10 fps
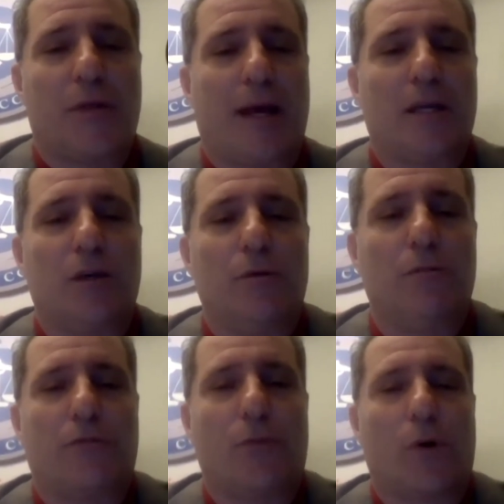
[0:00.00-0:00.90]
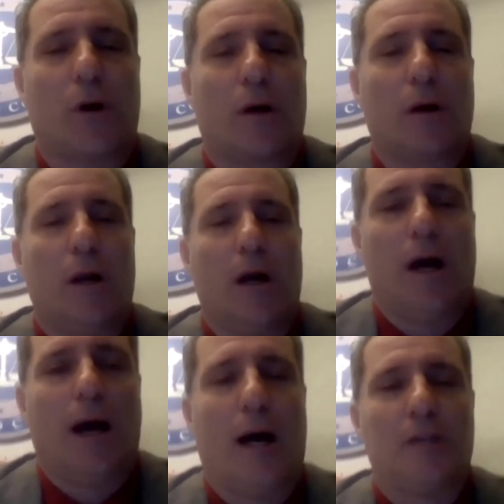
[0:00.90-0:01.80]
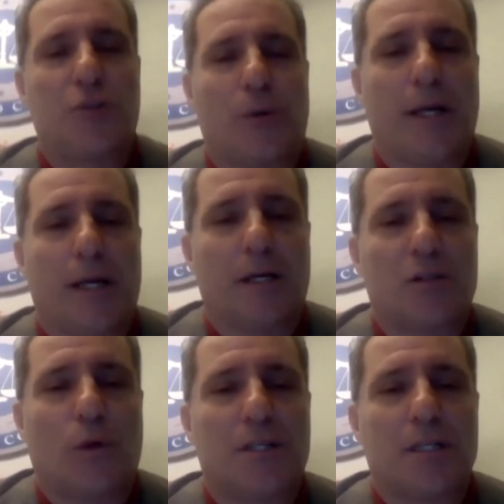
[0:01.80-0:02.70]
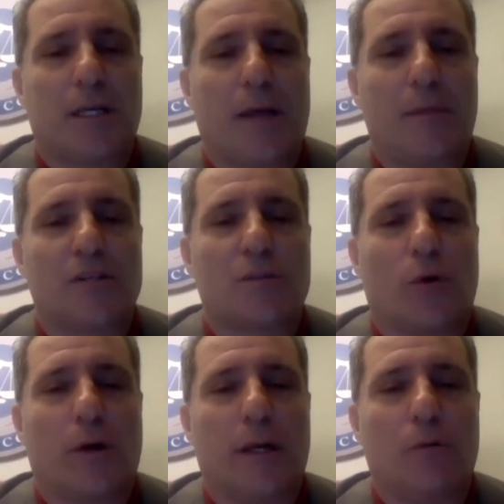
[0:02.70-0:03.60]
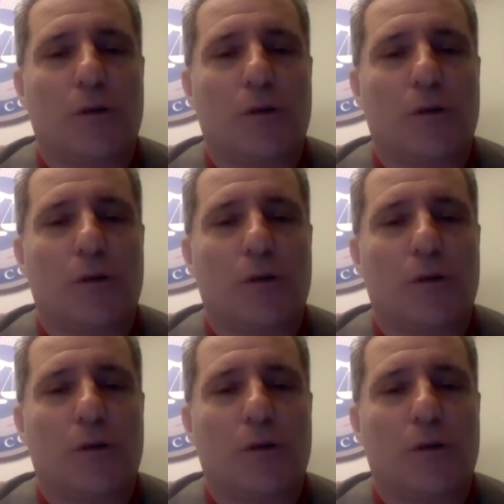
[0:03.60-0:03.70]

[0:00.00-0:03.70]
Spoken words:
Thank you for joining us once again this morning.